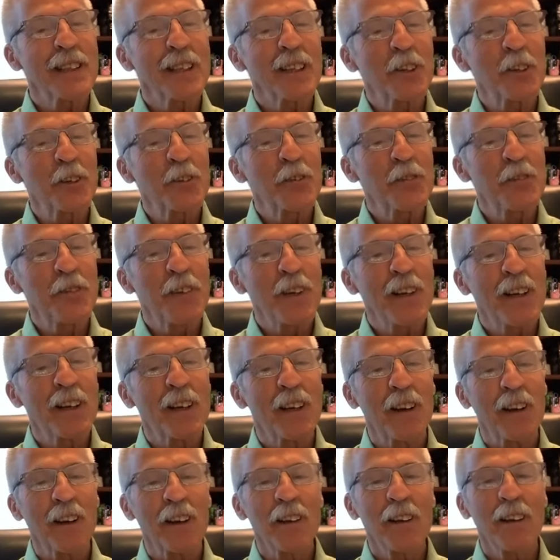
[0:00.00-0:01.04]

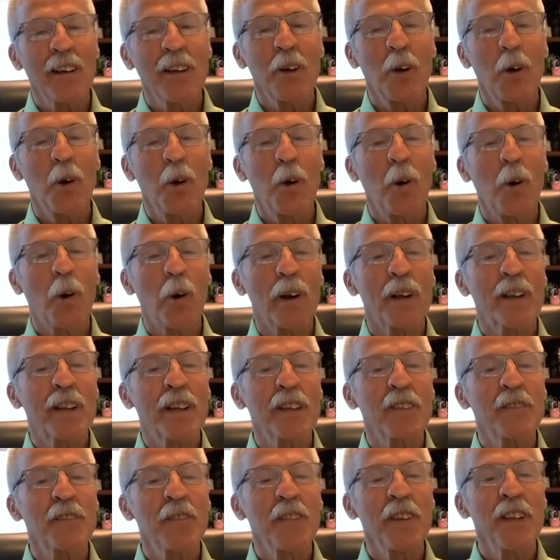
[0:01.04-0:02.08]
interfere or
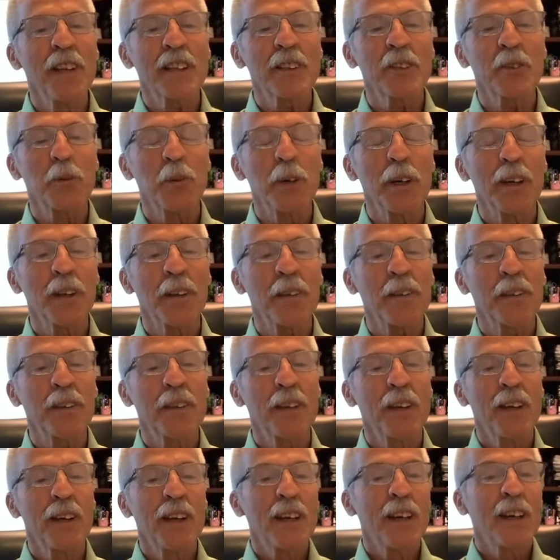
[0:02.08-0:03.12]
conflict with
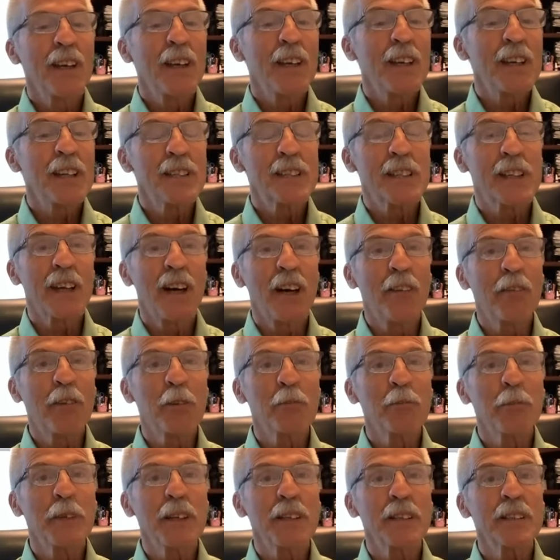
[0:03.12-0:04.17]
his
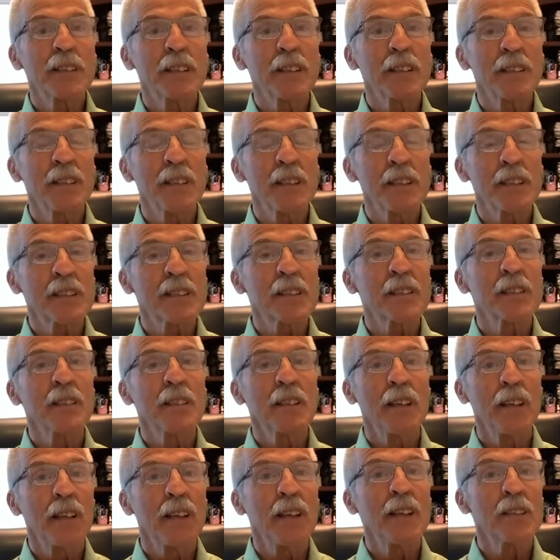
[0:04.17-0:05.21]
government and this
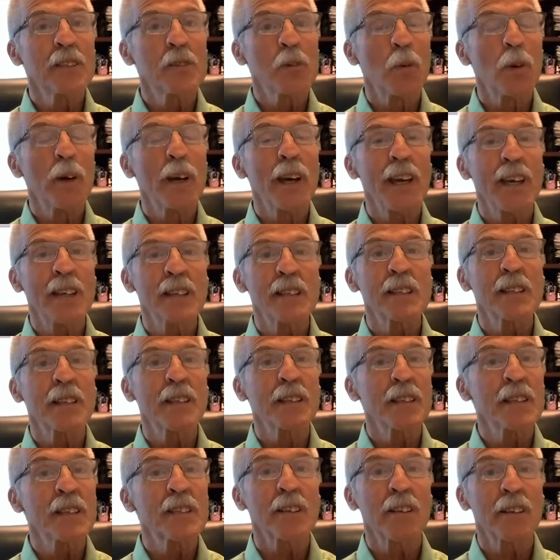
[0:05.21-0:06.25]
in his ways in
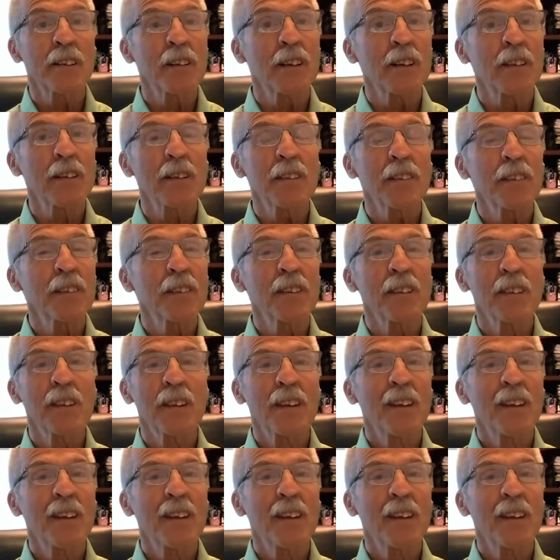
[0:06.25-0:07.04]
this earth.